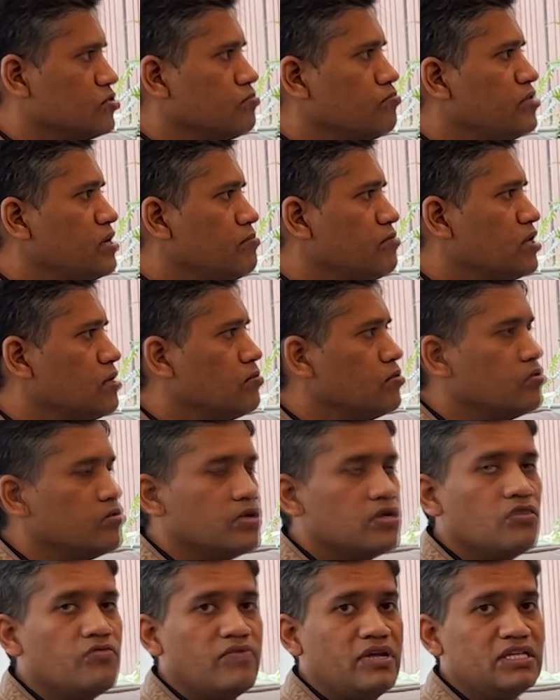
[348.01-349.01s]
So BMW
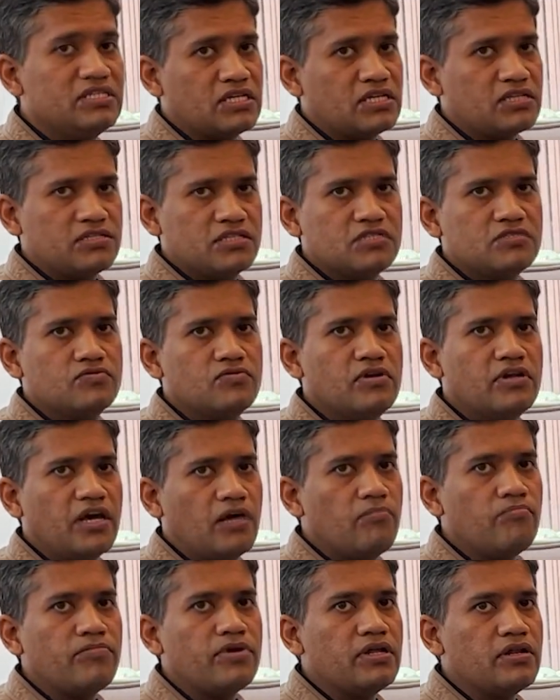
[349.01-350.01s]
did a very successful
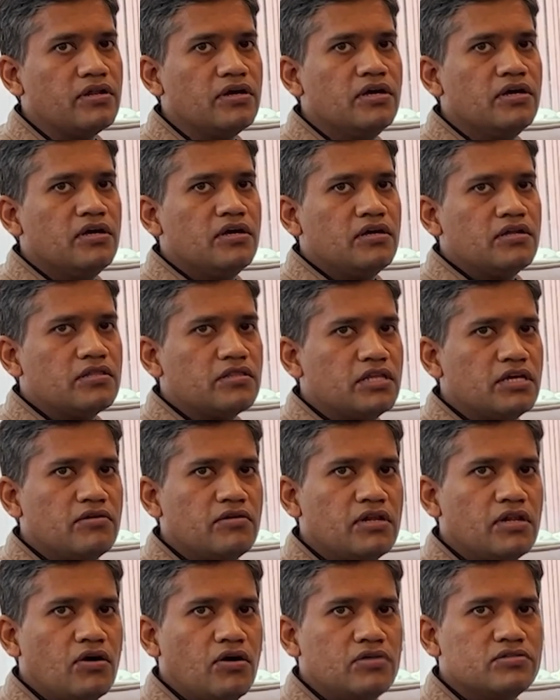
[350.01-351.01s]
campaign. They
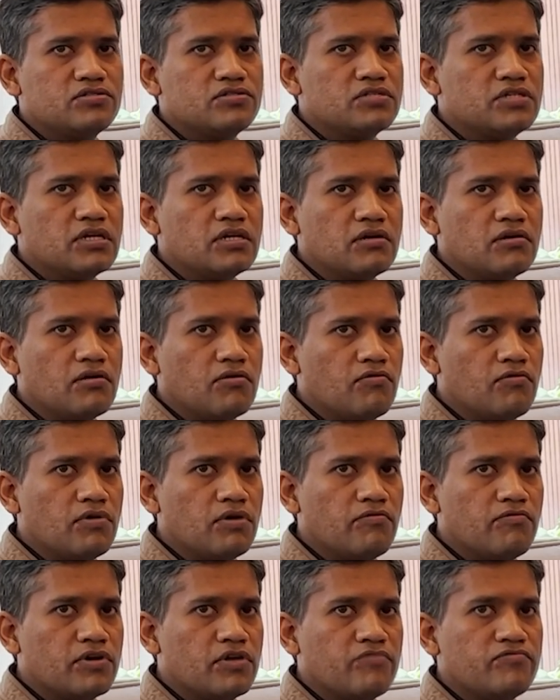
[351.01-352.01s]
were launching
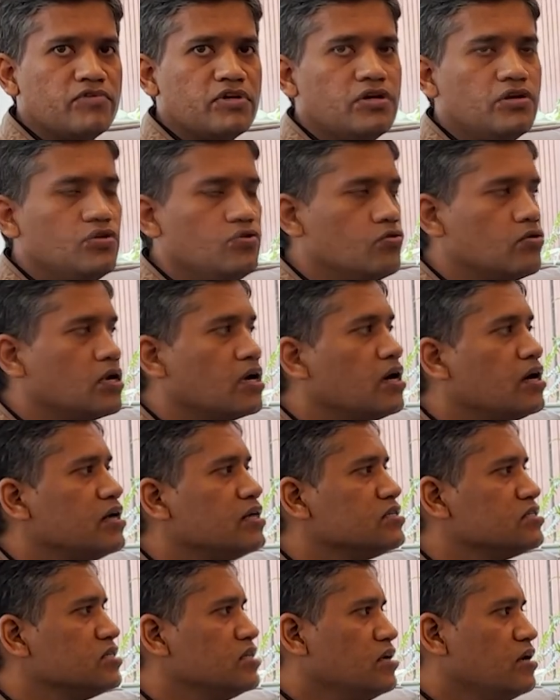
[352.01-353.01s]
one of their new
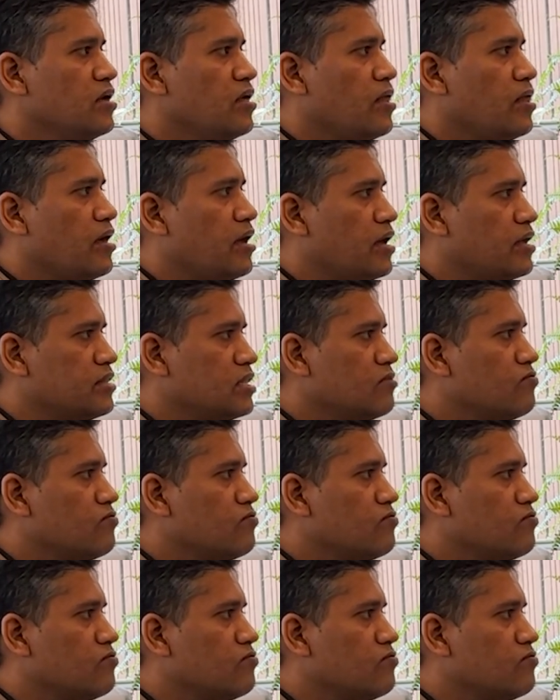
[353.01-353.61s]
cars, and